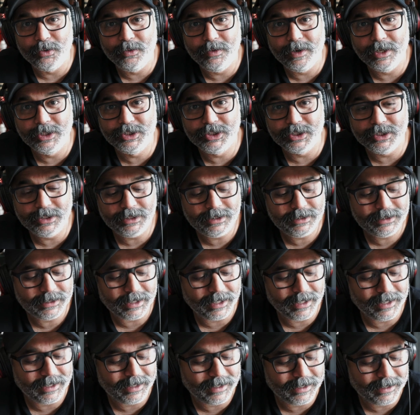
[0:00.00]

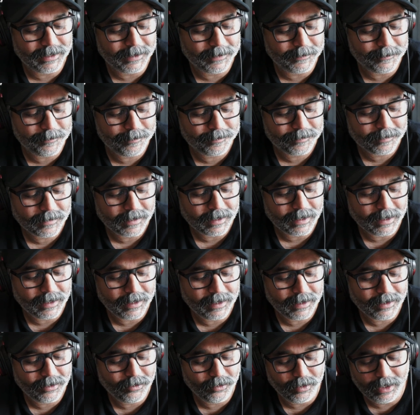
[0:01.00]
Origins, um,
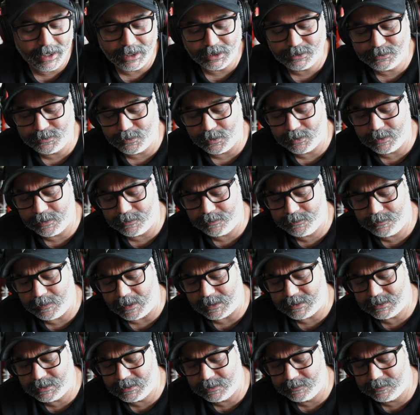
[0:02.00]
uh, released for the
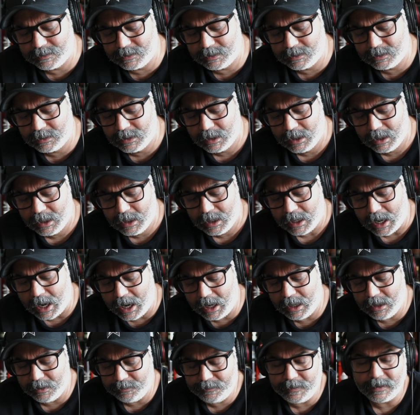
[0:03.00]
festival,
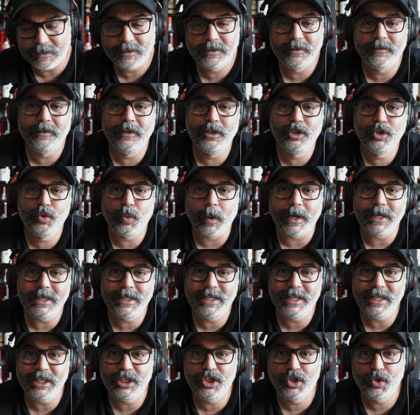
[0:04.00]
Islay Festival
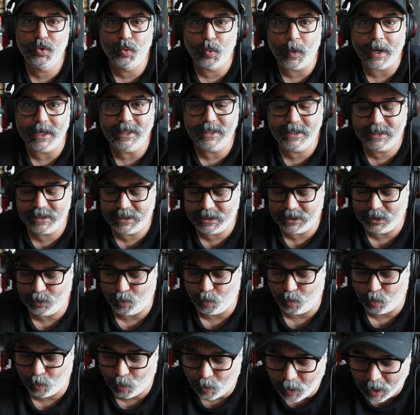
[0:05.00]

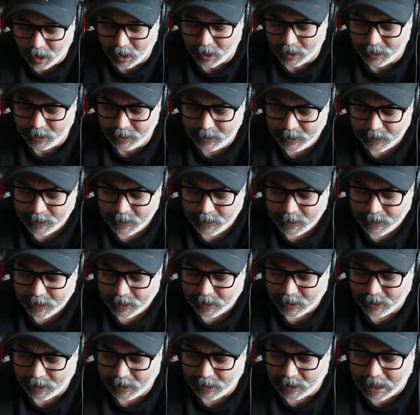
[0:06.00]
2021.
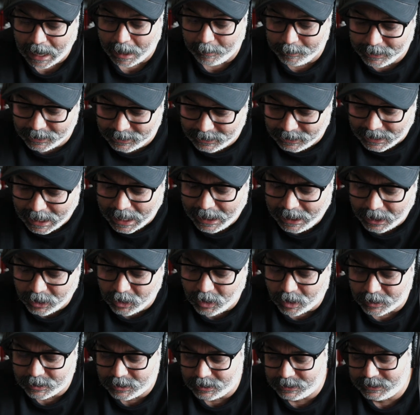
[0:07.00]
Uh, I'm glad I
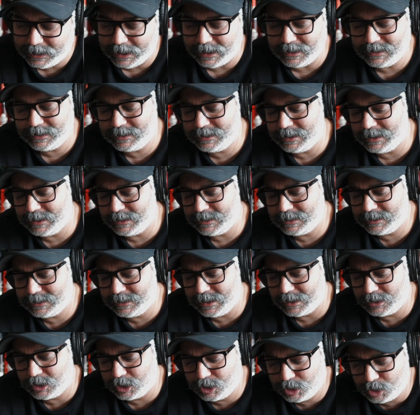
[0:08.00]
got to taste this.
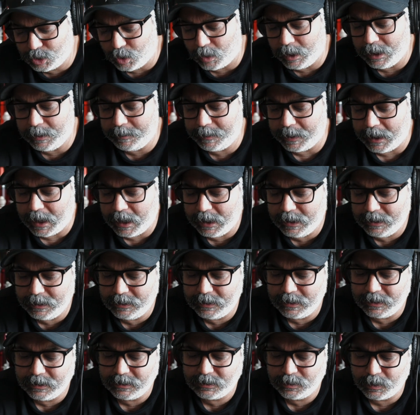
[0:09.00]
There's a story
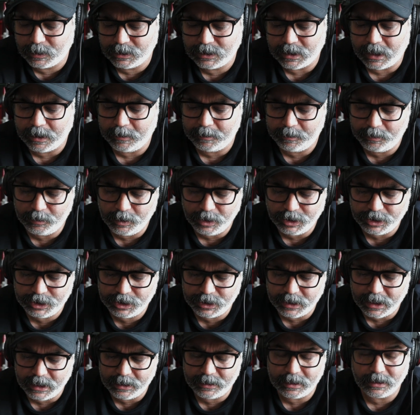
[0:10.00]
behind this, which I
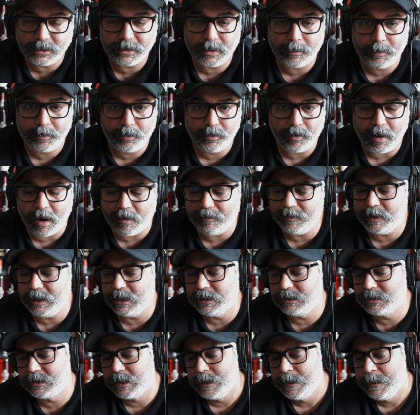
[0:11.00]
appreciate. There's a
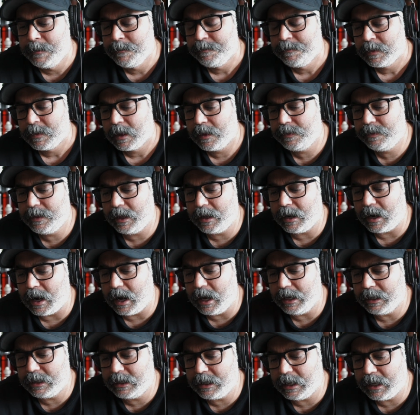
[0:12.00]
provenance that
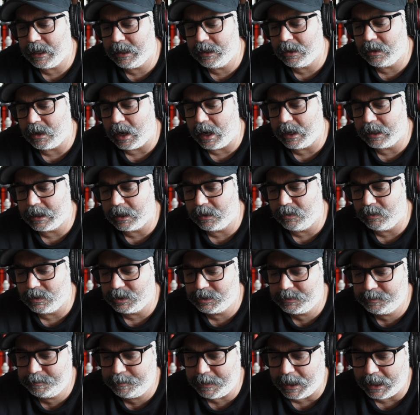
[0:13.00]
I can I can
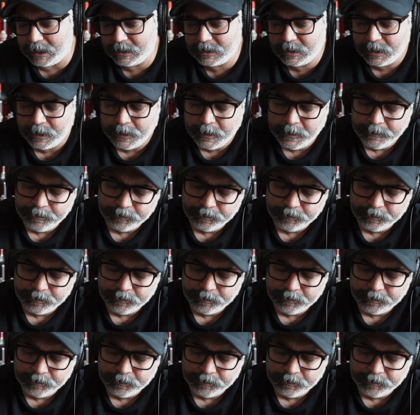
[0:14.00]
respect.